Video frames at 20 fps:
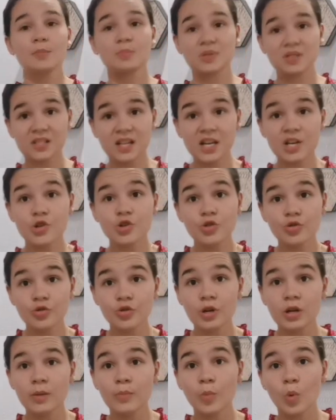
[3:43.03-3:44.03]

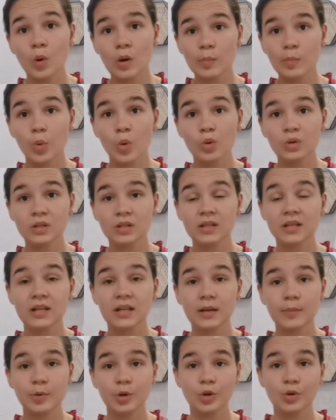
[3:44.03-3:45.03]
Stationery more
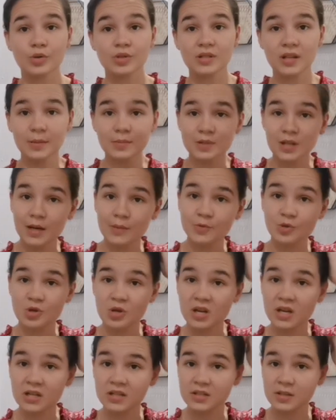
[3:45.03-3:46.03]
importantly, because sometimes you
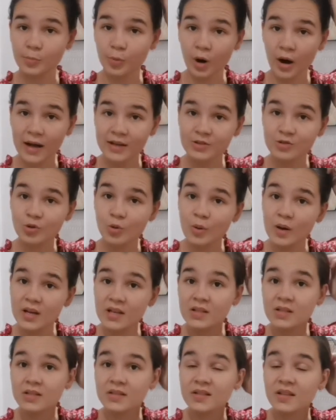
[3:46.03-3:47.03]
get a surprise
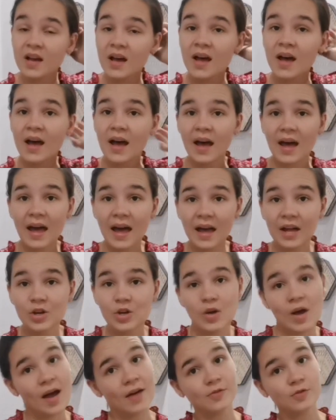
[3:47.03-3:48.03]
quiz and
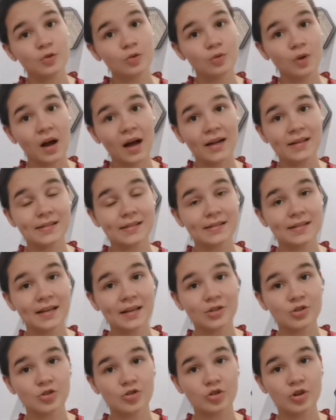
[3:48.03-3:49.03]
you have to write the
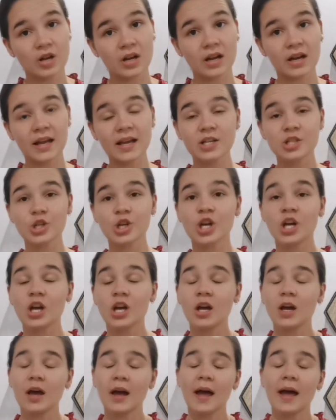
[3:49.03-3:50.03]
test during a lecture,
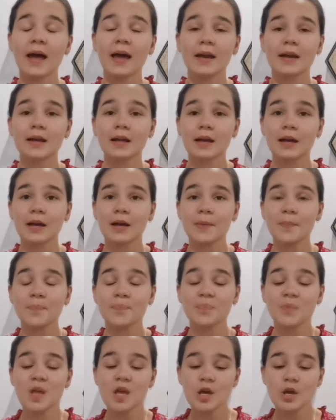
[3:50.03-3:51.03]

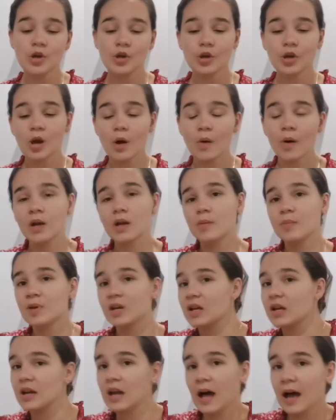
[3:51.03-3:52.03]
and you don't want to
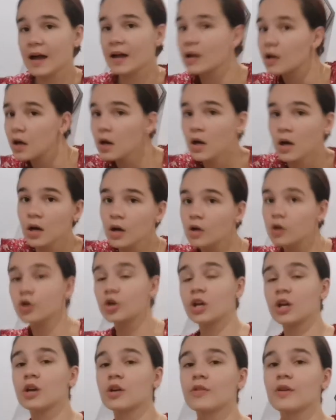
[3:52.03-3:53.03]
be like
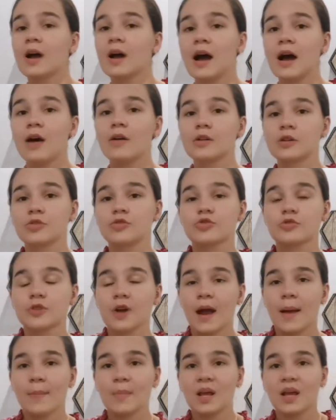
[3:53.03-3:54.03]
looking around and
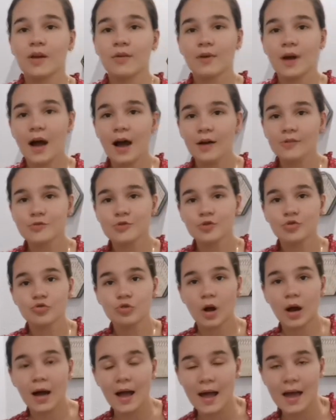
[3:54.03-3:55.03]
scrambling around to
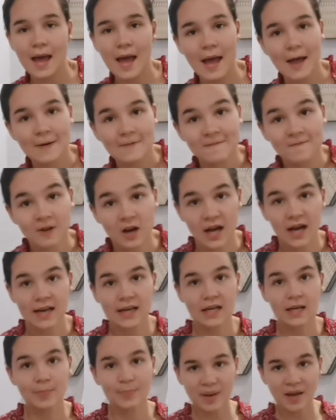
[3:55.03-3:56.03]
try and find
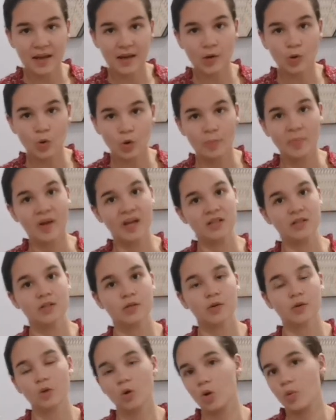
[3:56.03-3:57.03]
a pen or a
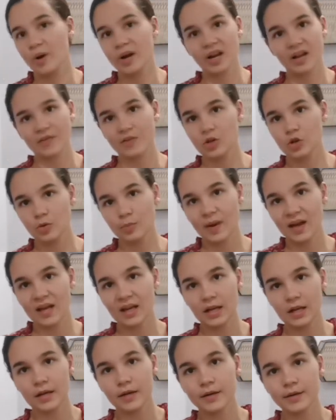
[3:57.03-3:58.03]
pencil or whatever you may
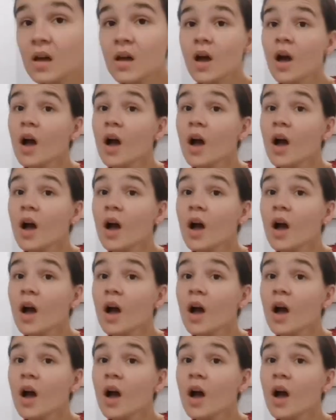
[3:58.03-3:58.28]
need.